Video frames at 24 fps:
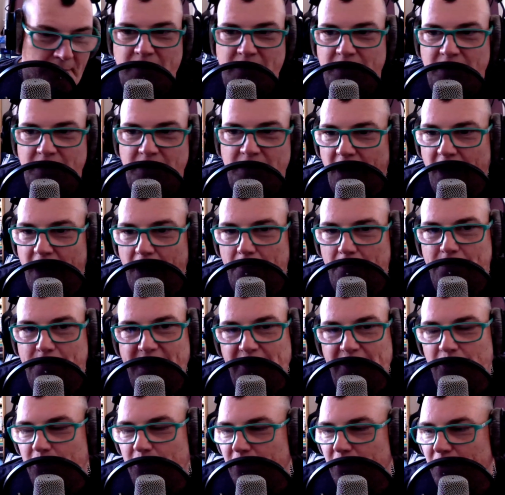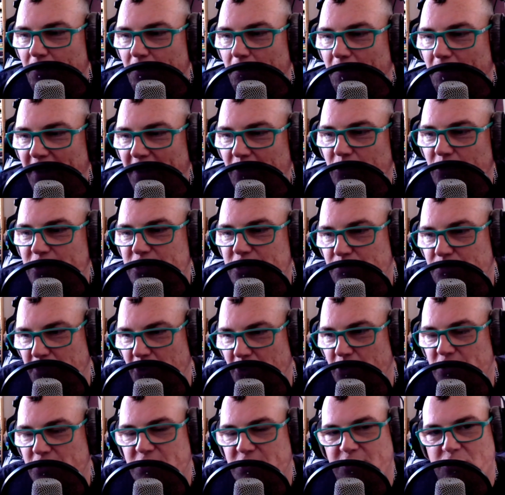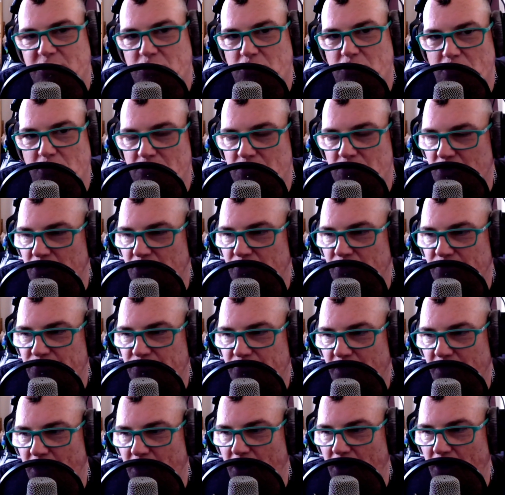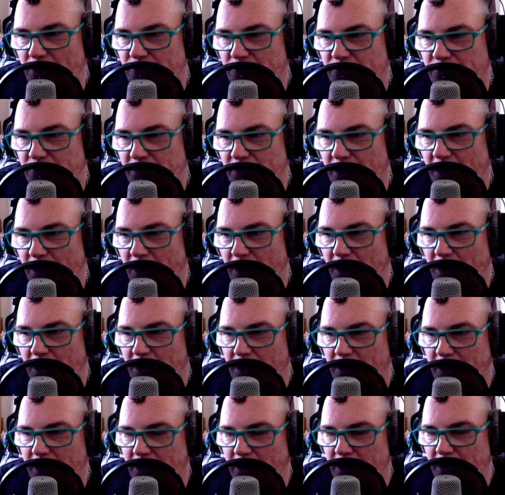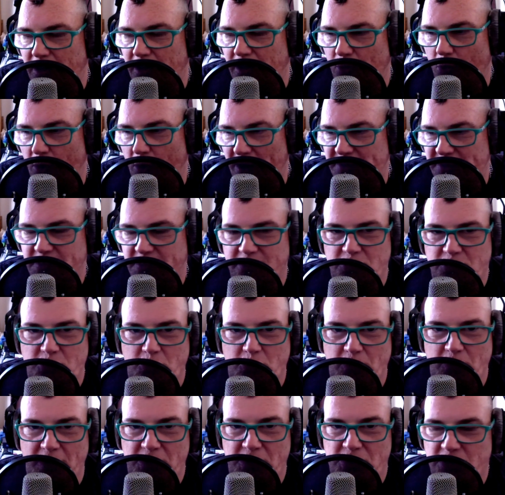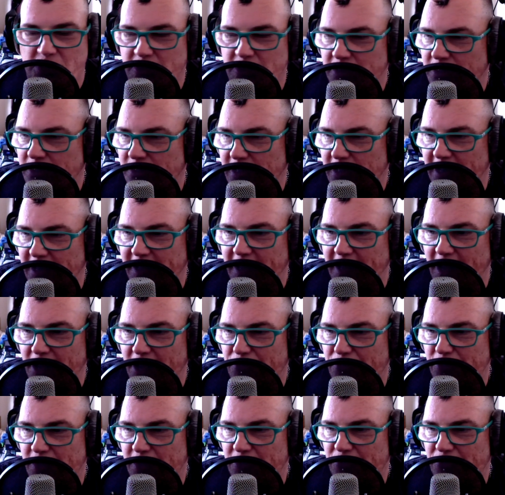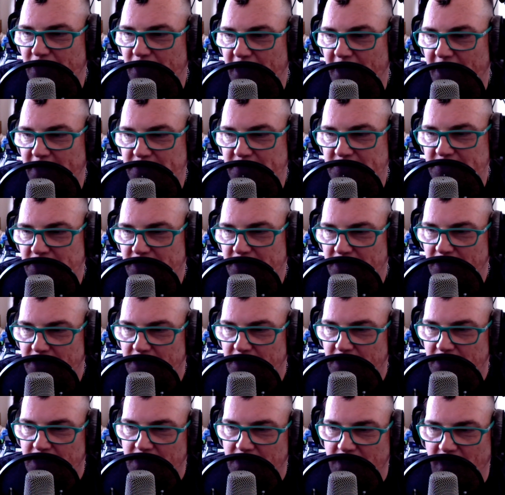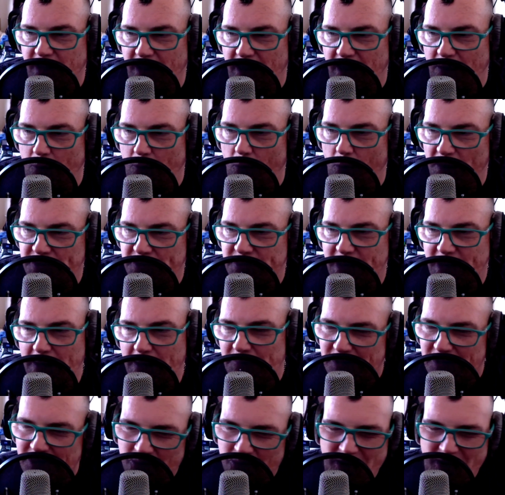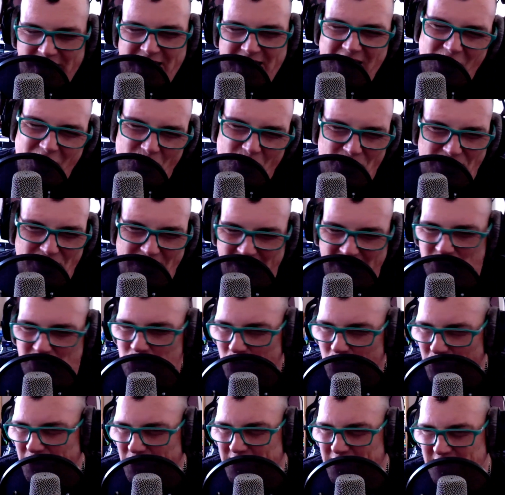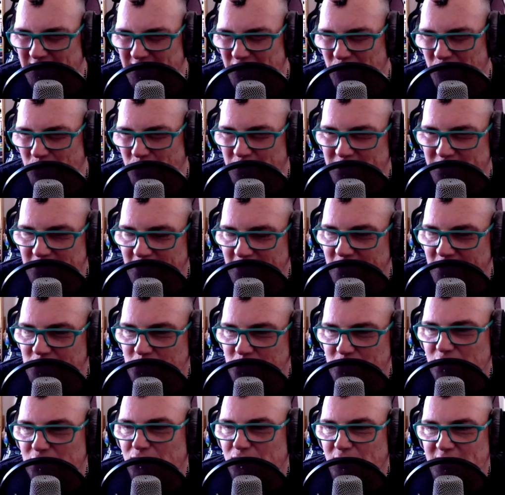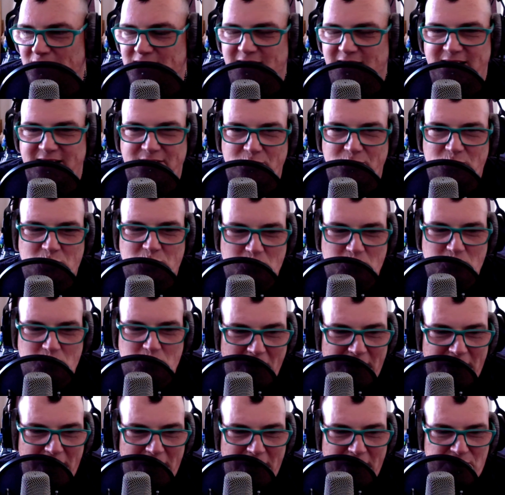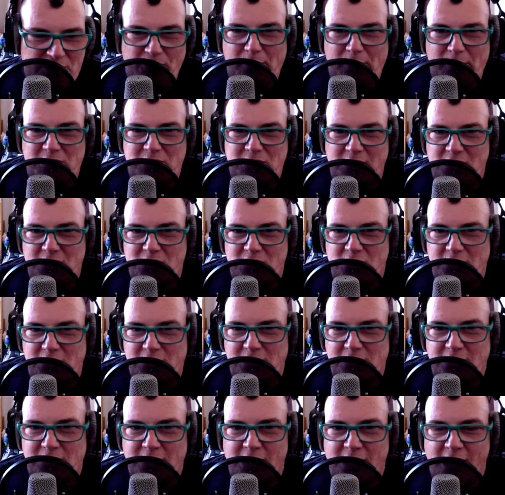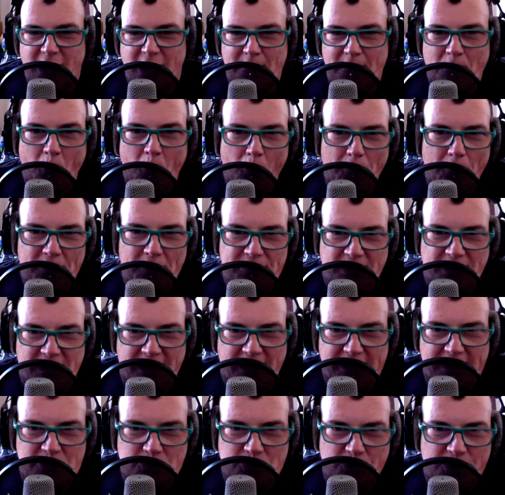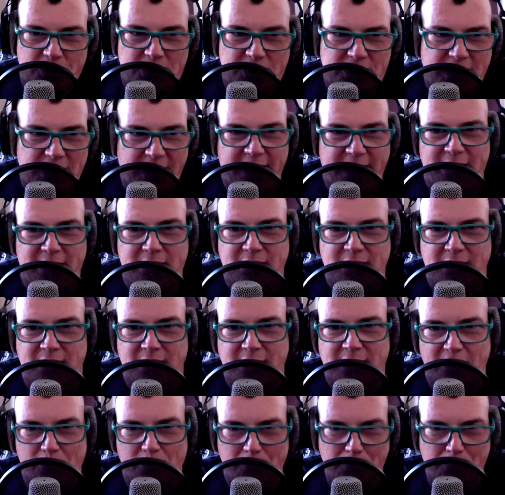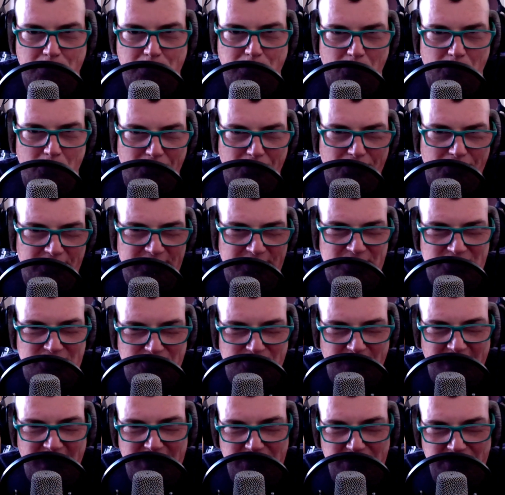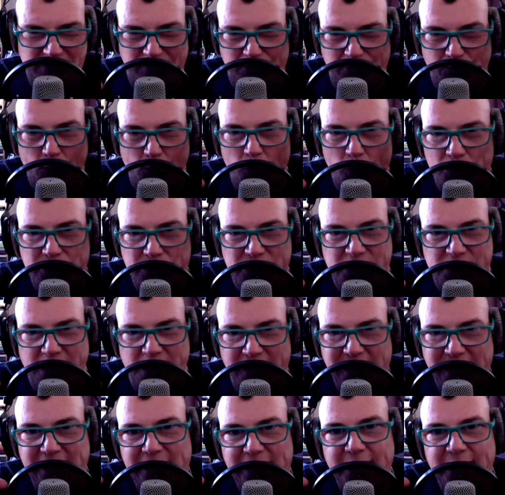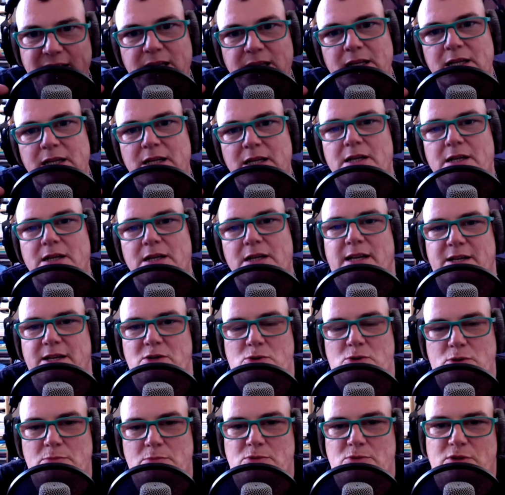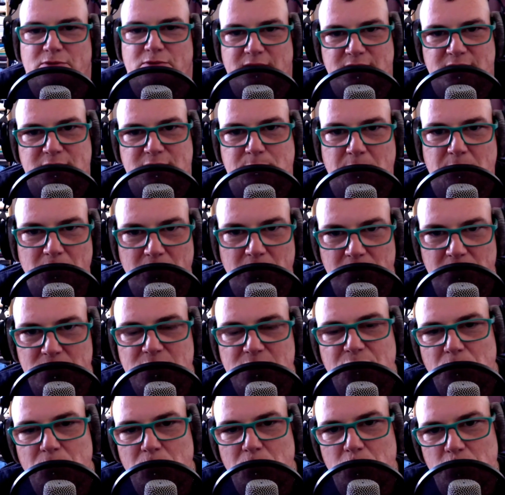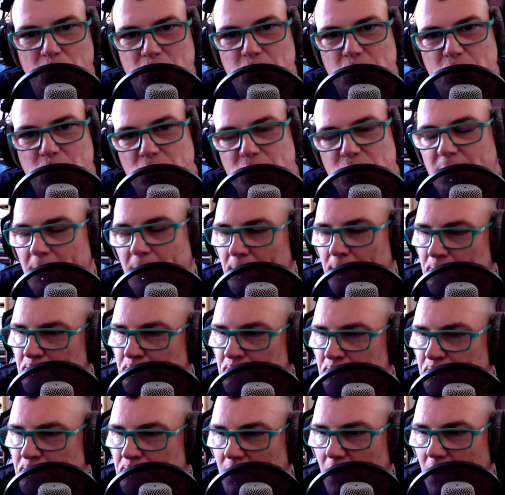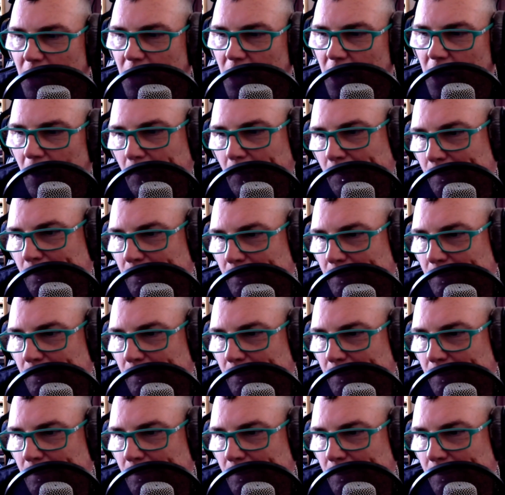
uh, better better experience in terms of of uh, OS integration. Like I think that uh, what's happening right now with Android, you know, it's it just feels like there's so much fragmentation. I'm hoping that Android 10 can kind of pull things together even more tightly in terms of experience for users. Um,